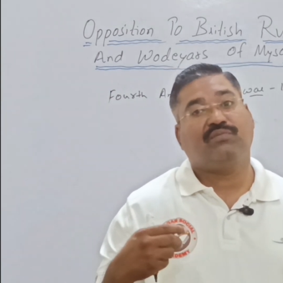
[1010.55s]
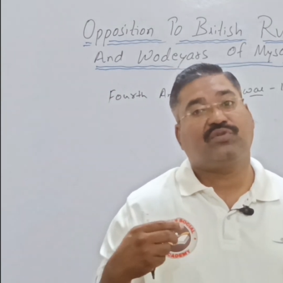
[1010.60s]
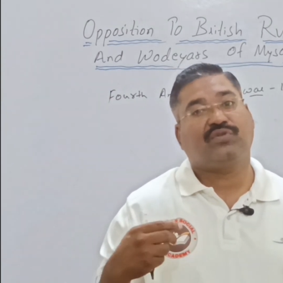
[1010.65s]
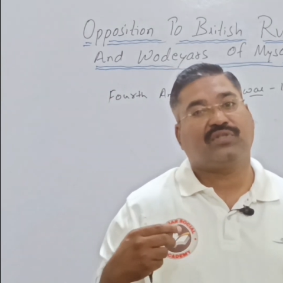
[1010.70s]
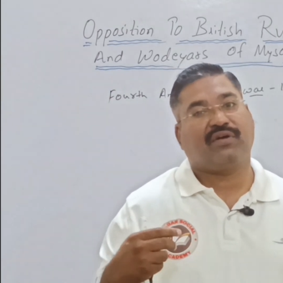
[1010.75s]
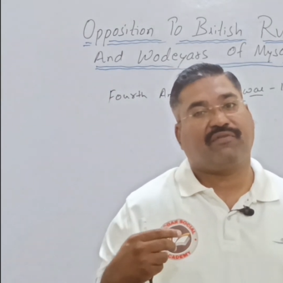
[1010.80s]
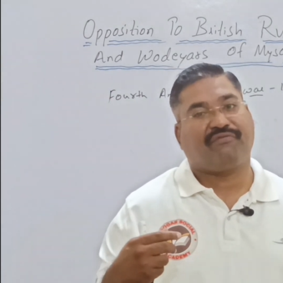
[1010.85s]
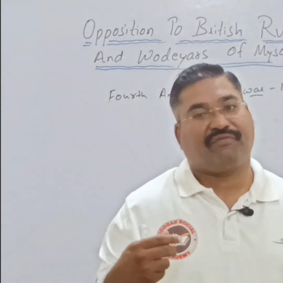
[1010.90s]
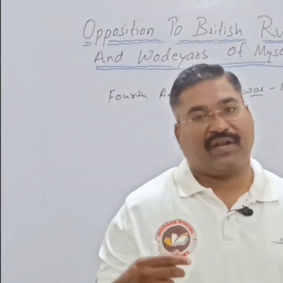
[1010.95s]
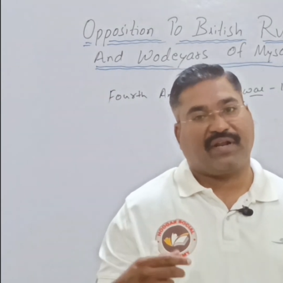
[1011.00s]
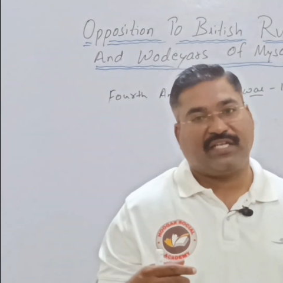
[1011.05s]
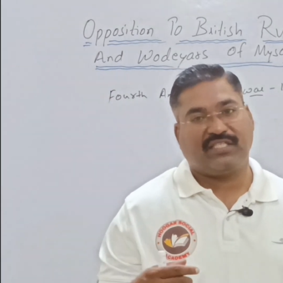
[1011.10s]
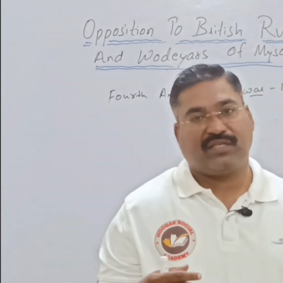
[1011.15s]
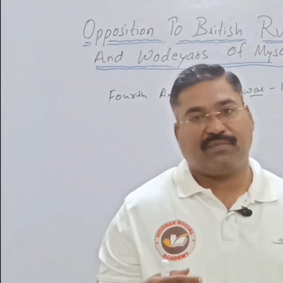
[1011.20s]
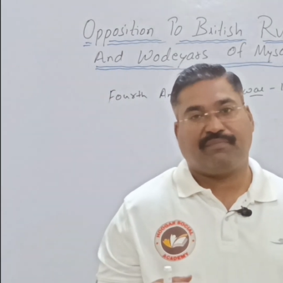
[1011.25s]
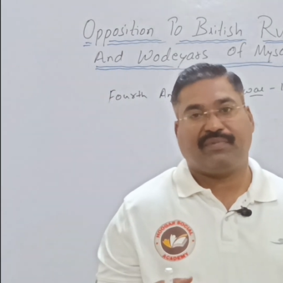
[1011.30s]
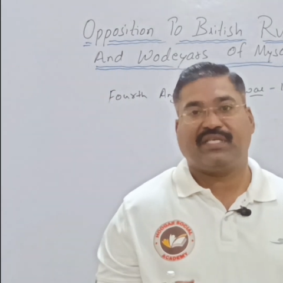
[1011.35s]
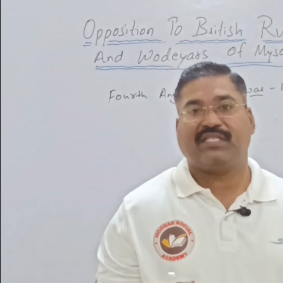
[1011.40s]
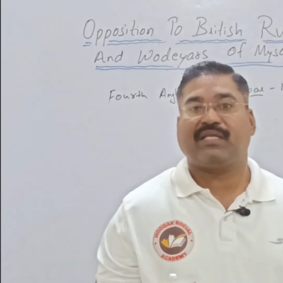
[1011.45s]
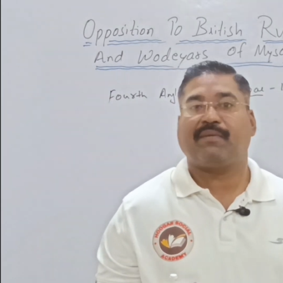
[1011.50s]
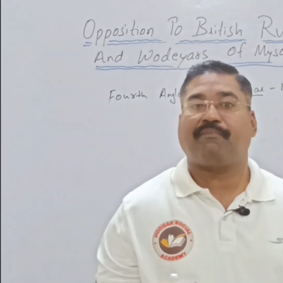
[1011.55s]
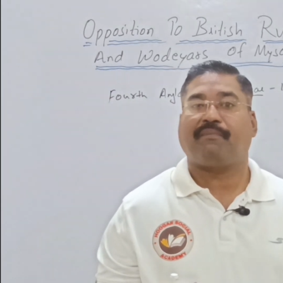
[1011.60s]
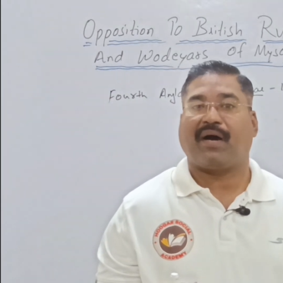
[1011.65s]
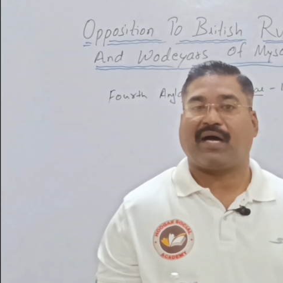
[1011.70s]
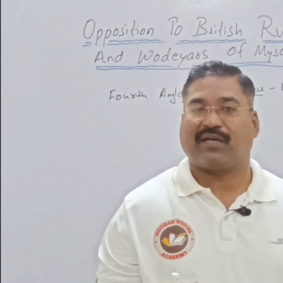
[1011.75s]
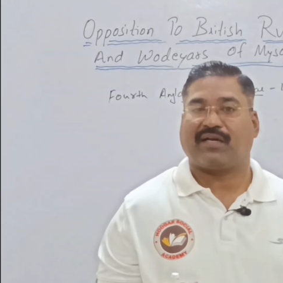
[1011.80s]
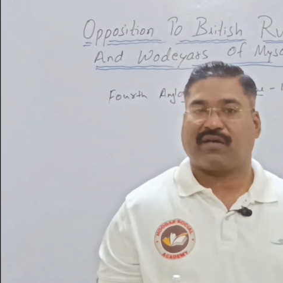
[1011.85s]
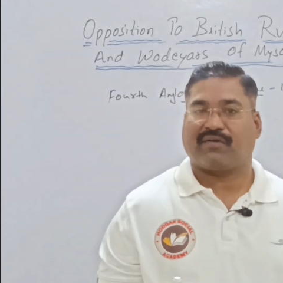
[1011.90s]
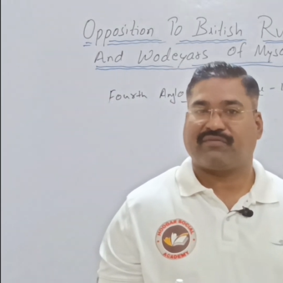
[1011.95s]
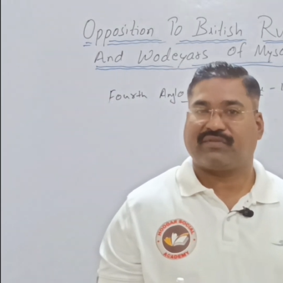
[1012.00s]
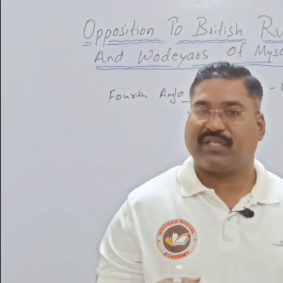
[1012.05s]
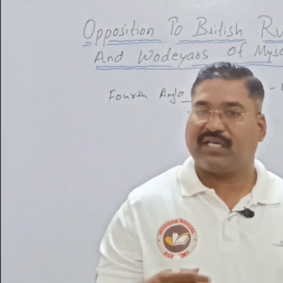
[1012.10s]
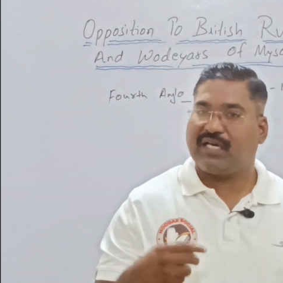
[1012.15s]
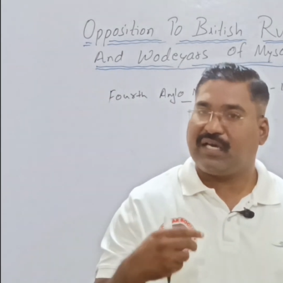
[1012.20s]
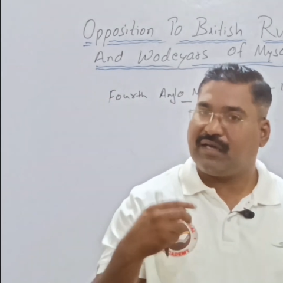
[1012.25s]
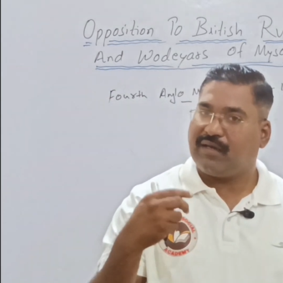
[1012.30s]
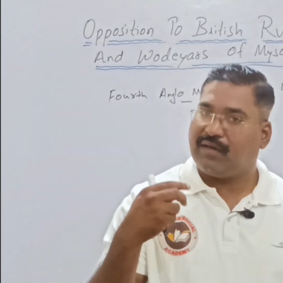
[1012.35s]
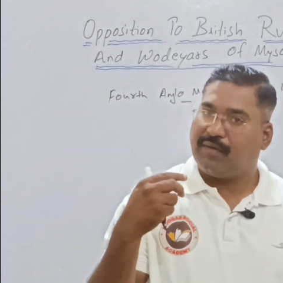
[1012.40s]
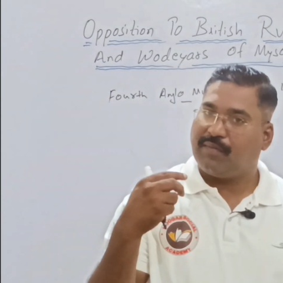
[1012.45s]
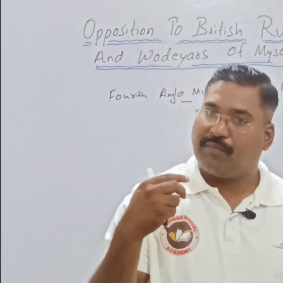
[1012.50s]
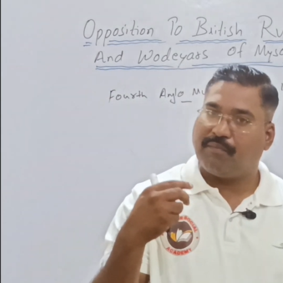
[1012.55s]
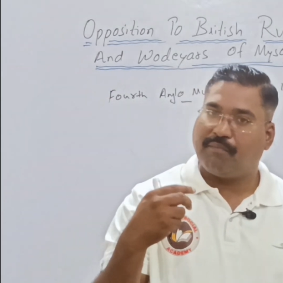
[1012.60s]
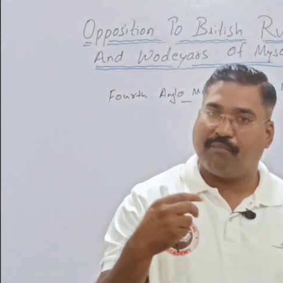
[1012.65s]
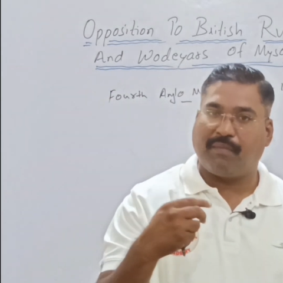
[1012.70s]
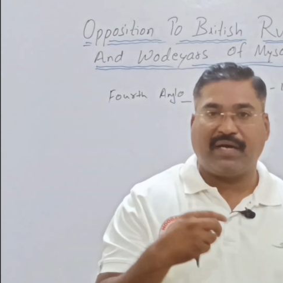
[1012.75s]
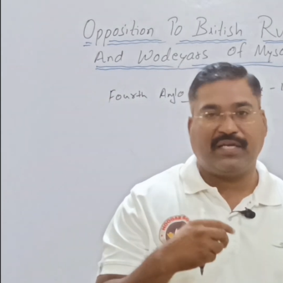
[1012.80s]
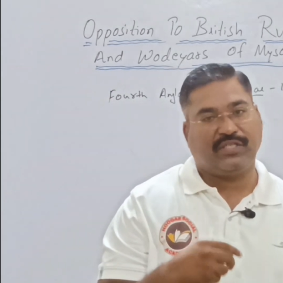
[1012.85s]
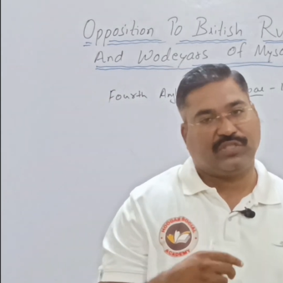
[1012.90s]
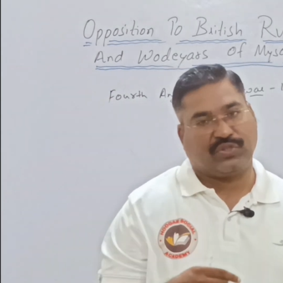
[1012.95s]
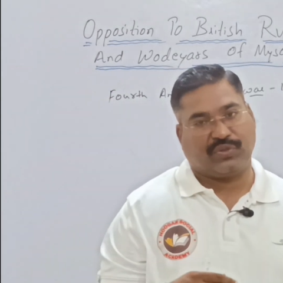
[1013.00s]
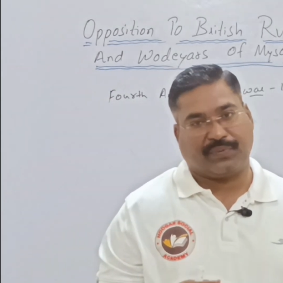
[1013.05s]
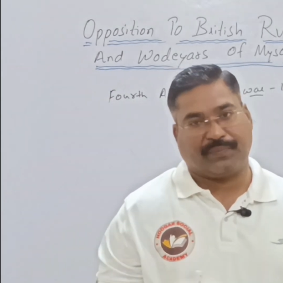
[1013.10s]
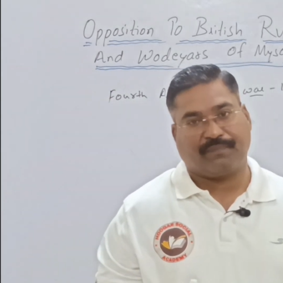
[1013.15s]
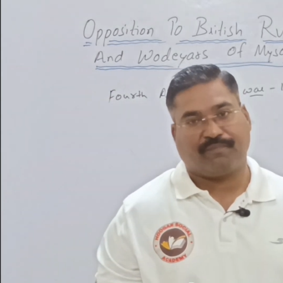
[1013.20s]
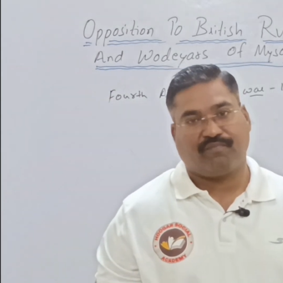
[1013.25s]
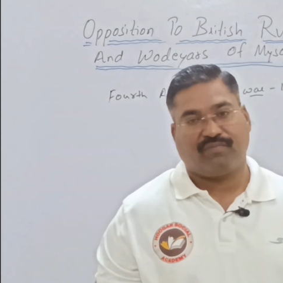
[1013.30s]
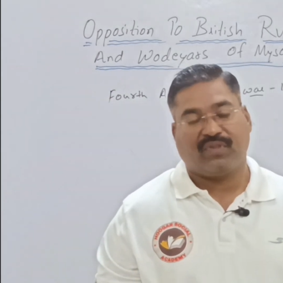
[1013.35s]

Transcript: To the French be the part of the Mysore.